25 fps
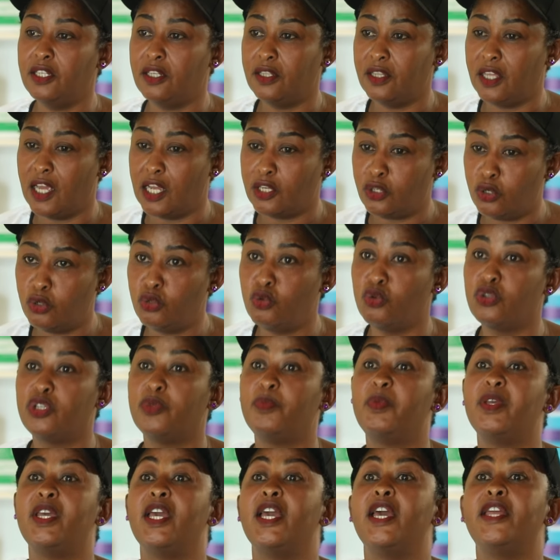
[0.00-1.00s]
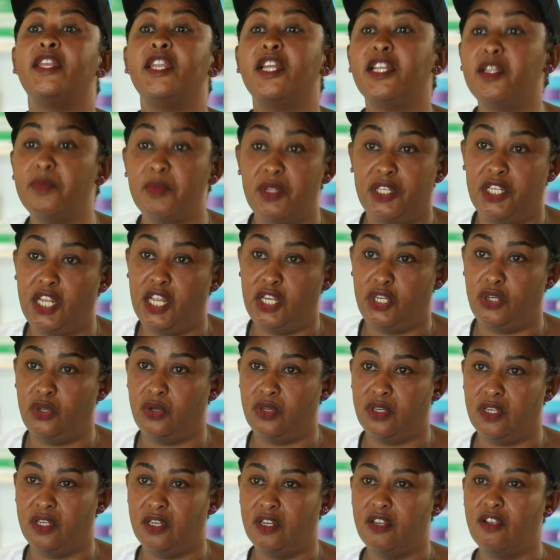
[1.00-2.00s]
there shouldn't be any
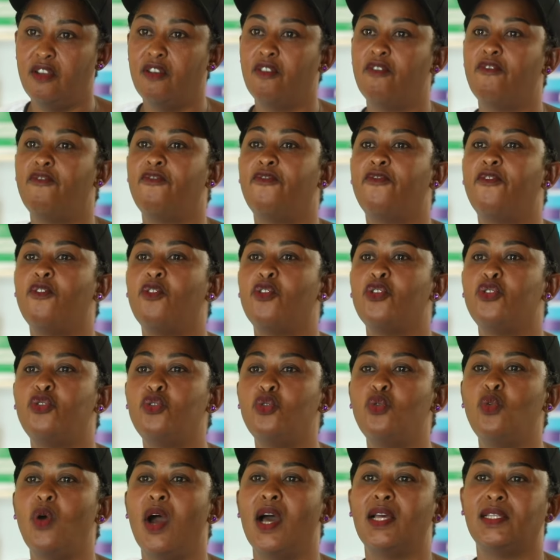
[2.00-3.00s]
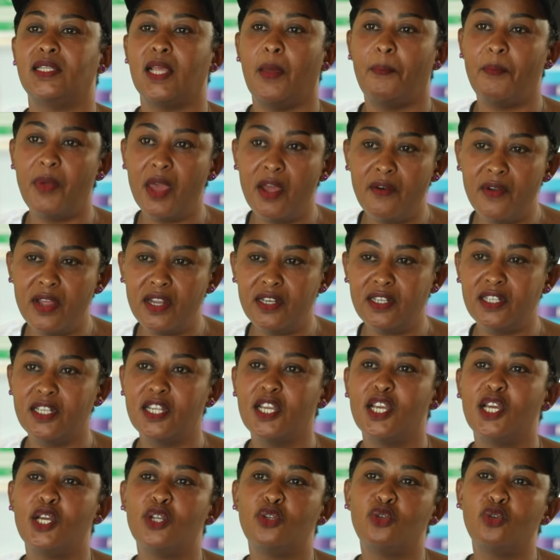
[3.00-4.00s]
limitation for you as a parent
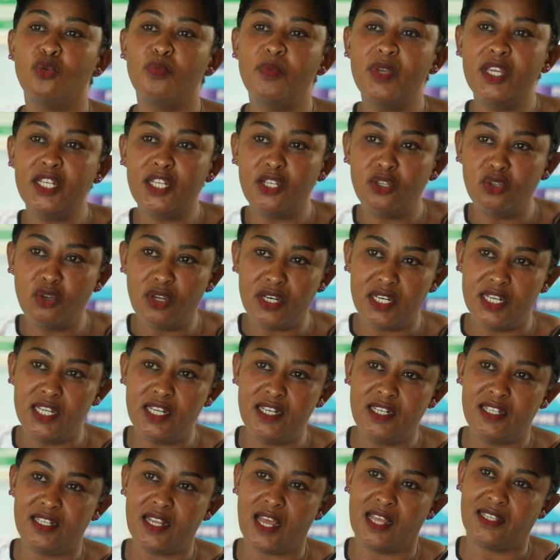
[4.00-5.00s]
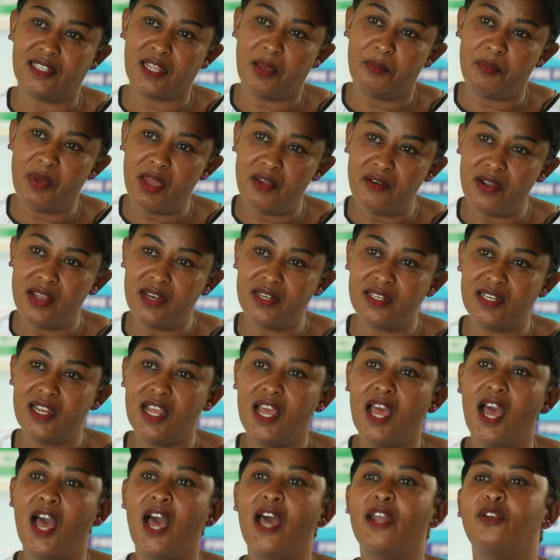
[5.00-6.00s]
to meet your needs as a parent
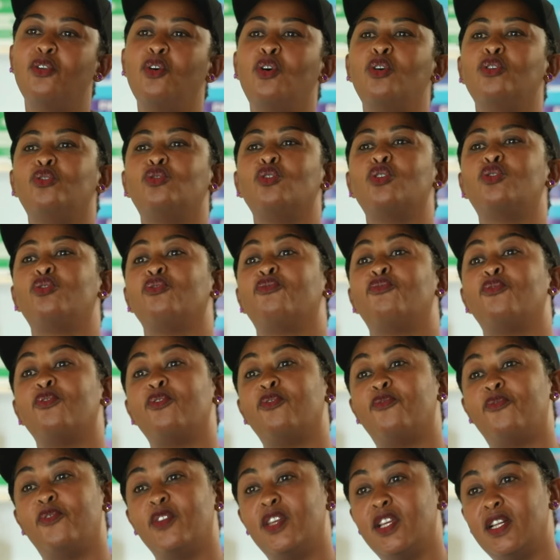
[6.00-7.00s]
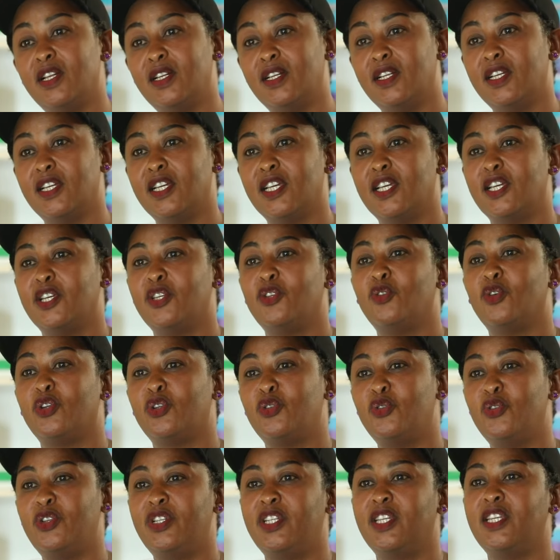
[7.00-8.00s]
and also to fulfill your
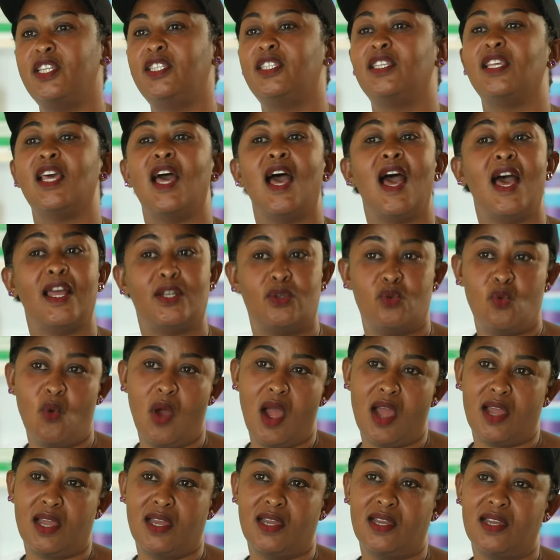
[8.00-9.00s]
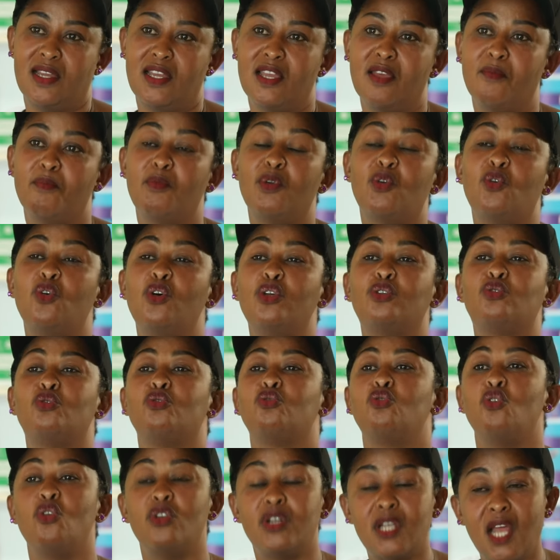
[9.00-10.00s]
duties at work, because
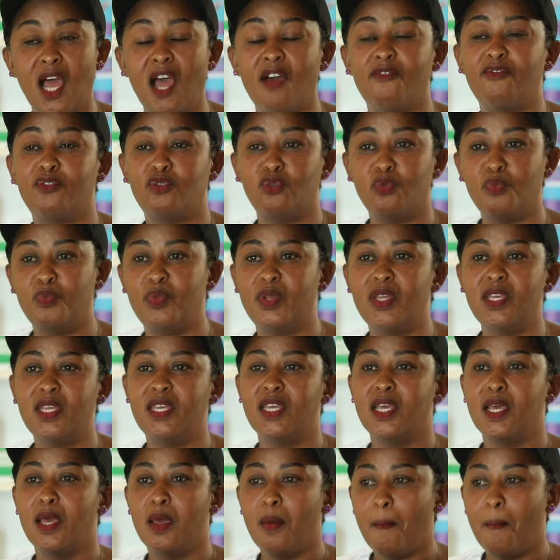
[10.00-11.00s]
you don't have to be